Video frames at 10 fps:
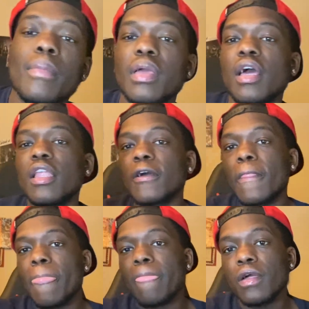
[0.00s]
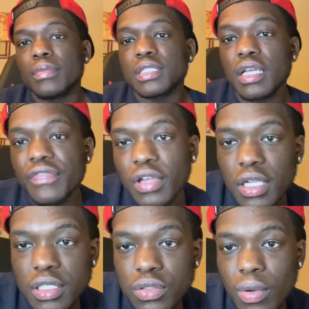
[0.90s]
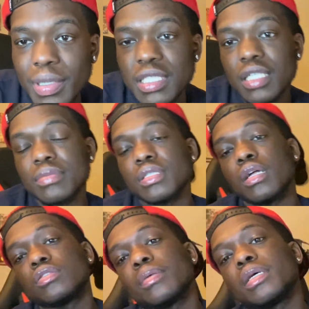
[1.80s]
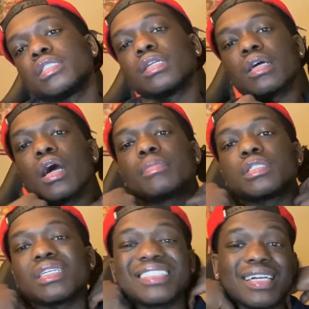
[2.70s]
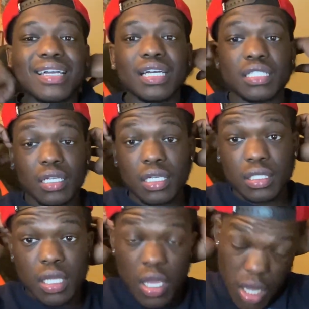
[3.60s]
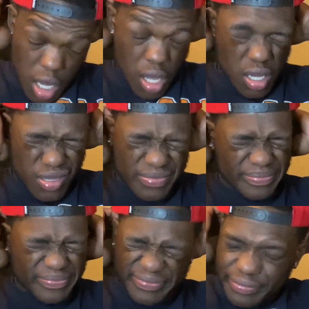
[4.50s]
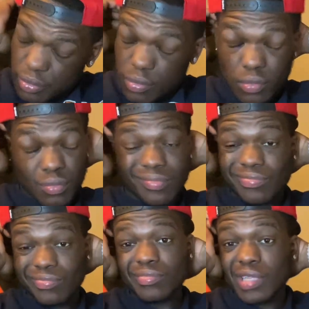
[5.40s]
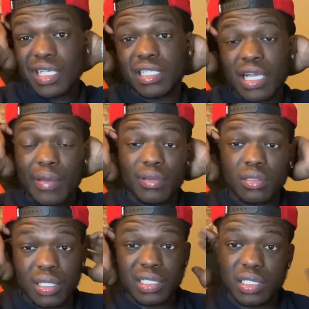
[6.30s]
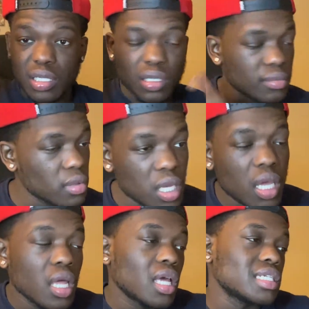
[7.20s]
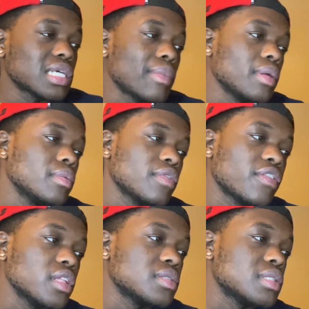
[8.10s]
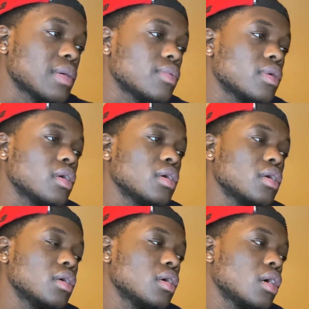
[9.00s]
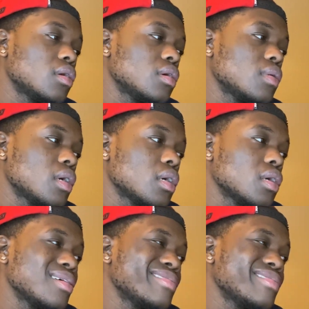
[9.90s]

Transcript: But yeah, look, you know what I'm saying? If y'all niggas do want me to check some shit out, drop that shit in the comment section. I got y'all niggas. Um, that shit got me. That shit got me. That shit got me feeling some type of way. I don't know why.